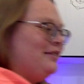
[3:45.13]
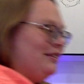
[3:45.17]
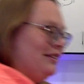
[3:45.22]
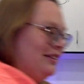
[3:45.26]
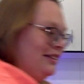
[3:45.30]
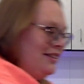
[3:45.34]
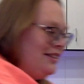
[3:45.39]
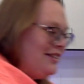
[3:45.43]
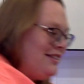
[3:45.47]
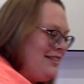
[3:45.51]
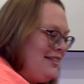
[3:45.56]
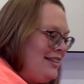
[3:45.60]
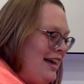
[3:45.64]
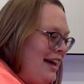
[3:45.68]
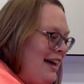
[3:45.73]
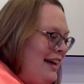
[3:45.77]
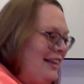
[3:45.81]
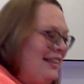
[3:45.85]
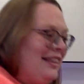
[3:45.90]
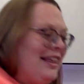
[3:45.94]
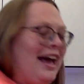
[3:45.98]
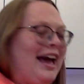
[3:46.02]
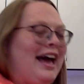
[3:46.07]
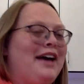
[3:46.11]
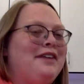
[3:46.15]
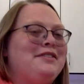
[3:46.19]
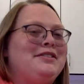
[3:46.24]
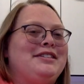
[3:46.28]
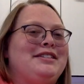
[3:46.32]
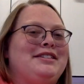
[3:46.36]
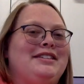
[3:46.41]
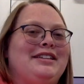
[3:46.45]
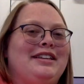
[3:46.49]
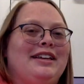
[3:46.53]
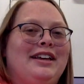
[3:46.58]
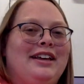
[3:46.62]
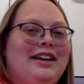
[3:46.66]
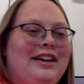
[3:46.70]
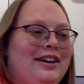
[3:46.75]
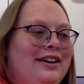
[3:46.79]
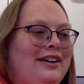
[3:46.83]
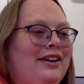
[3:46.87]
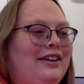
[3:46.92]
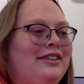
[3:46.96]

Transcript: it looks like the house